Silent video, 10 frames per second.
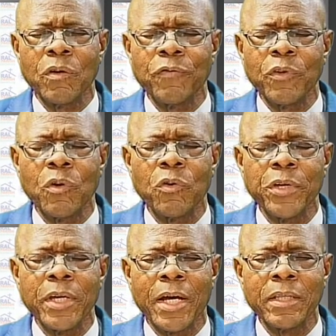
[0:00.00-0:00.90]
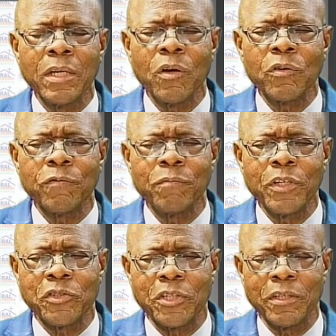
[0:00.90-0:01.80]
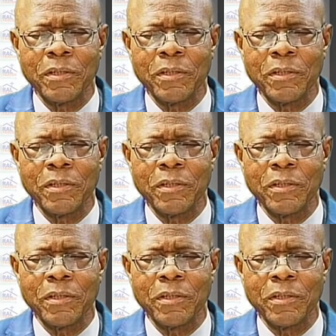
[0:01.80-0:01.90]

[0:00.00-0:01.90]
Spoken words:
of Glory and the God of Mercy.